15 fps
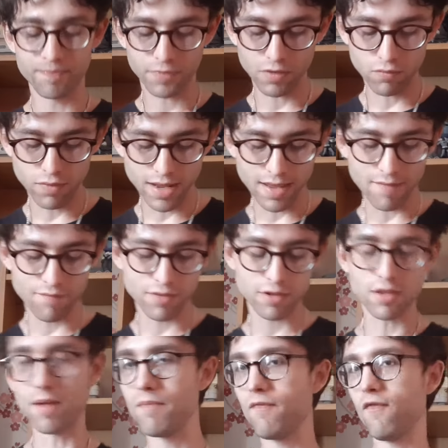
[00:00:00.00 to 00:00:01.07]
with
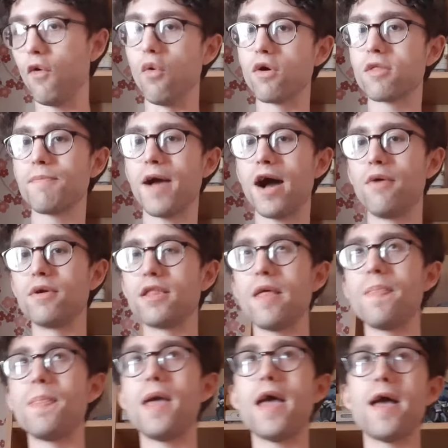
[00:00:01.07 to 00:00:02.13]
some force powers
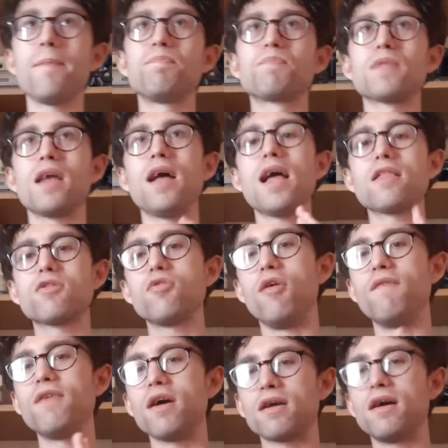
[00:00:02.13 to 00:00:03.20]
in there. Has sort
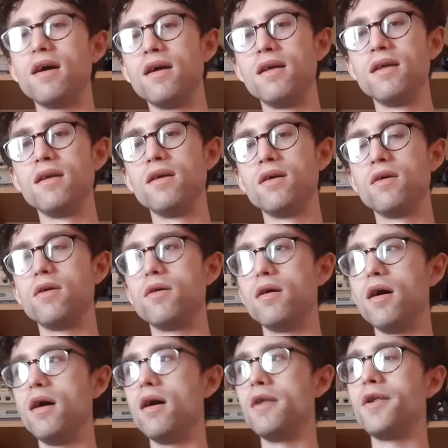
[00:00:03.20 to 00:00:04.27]
of like
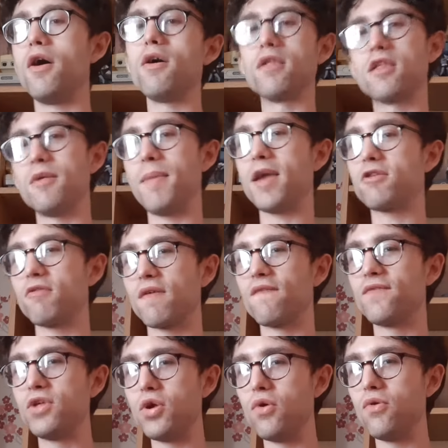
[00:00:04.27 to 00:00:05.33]
an isometric
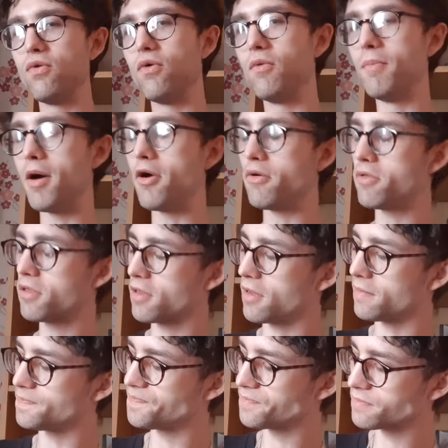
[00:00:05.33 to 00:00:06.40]
view almost.
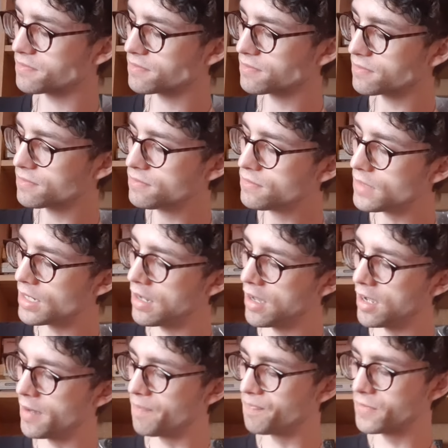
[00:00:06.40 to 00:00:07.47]

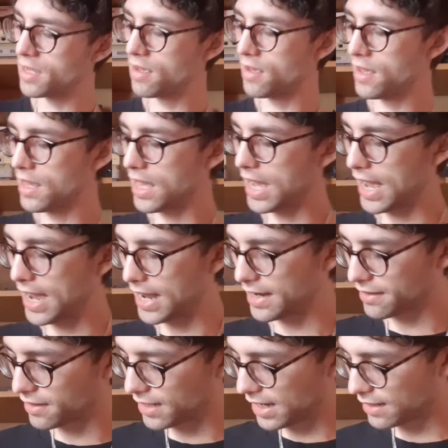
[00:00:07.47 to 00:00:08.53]

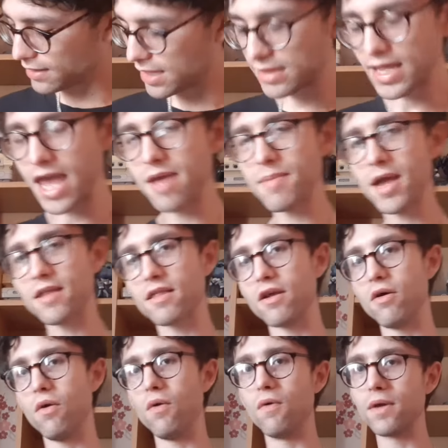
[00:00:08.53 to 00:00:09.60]
This game has
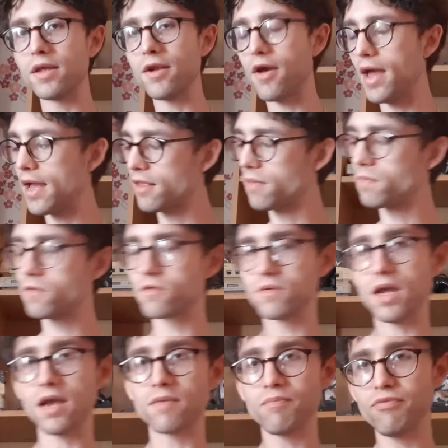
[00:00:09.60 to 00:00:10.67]
it all. You know, it has
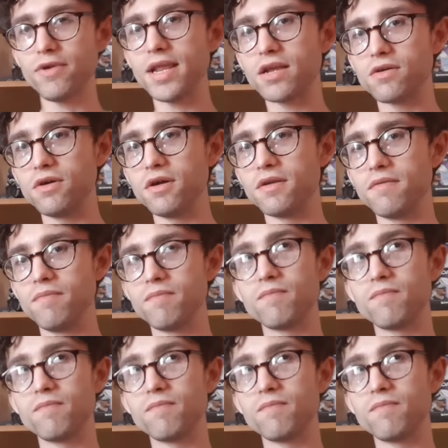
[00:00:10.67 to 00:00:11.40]
a pretty good